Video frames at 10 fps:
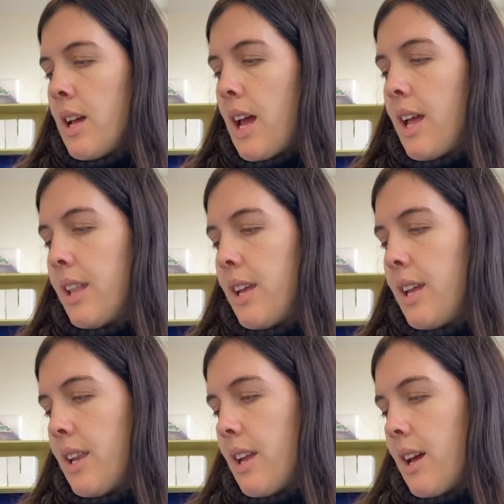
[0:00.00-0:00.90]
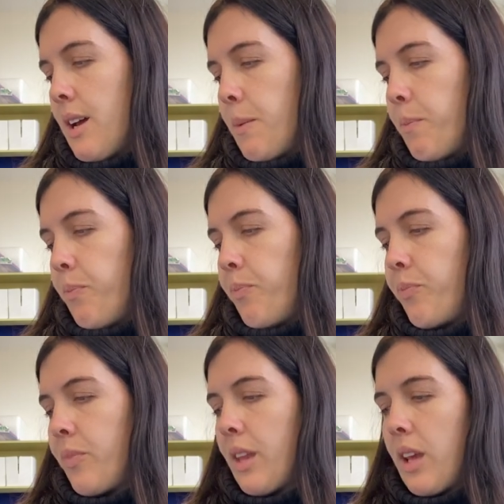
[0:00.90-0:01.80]
And then
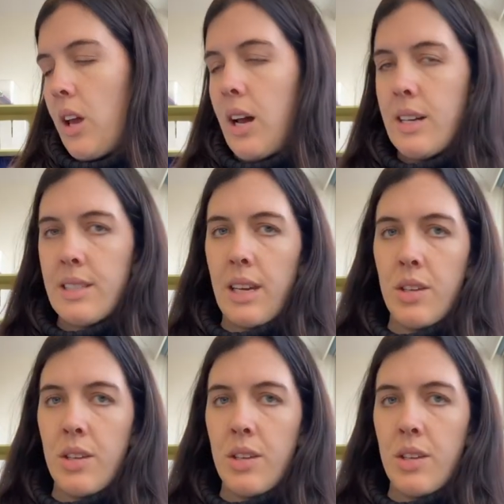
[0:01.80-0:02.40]
you're asking